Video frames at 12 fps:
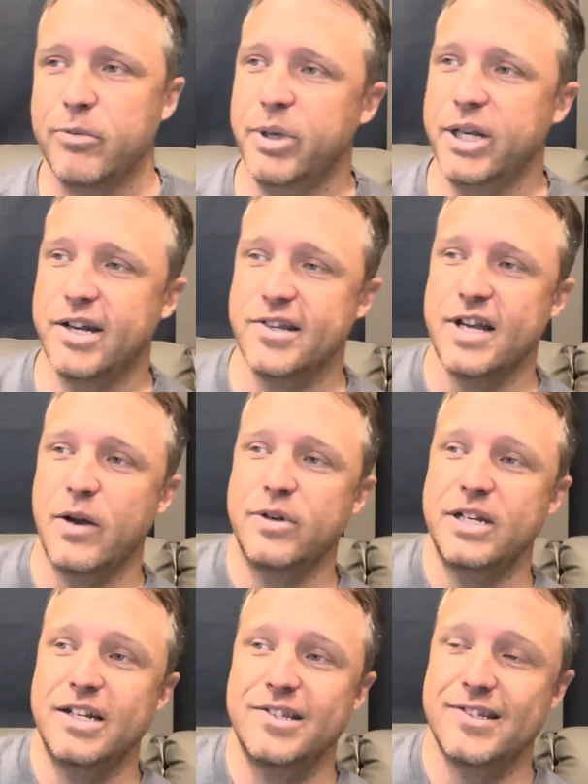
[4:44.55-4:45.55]
because I would
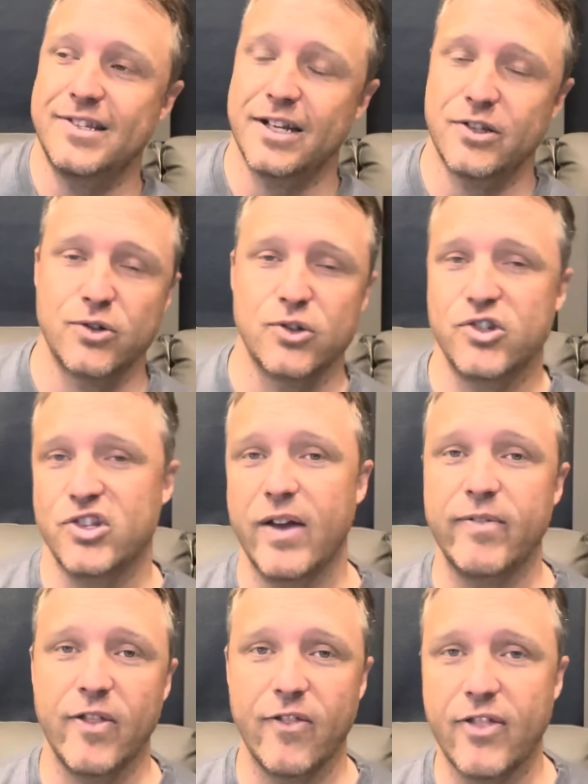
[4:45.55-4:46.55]
need six or
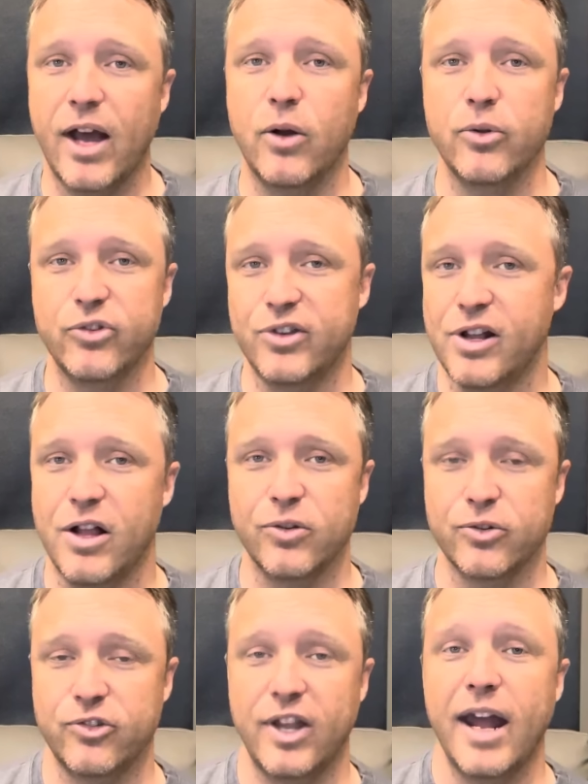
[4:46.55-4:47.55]
seven thousand
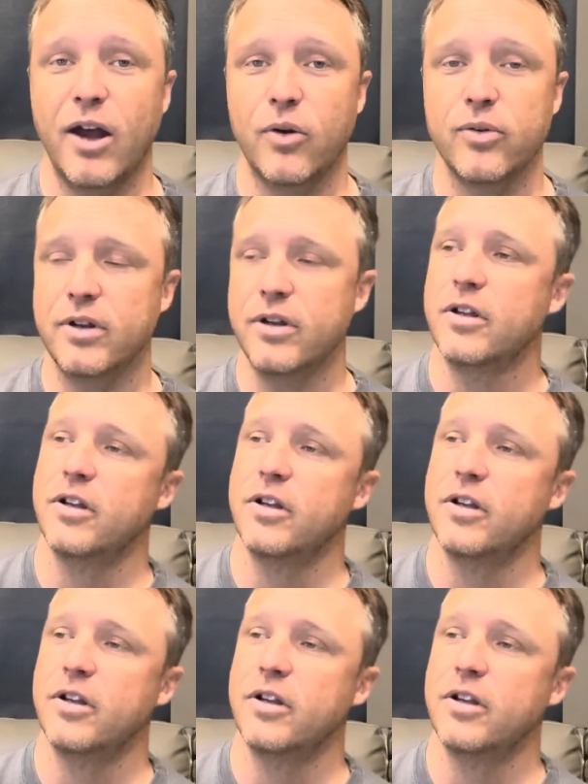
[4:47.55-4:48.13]
dollars down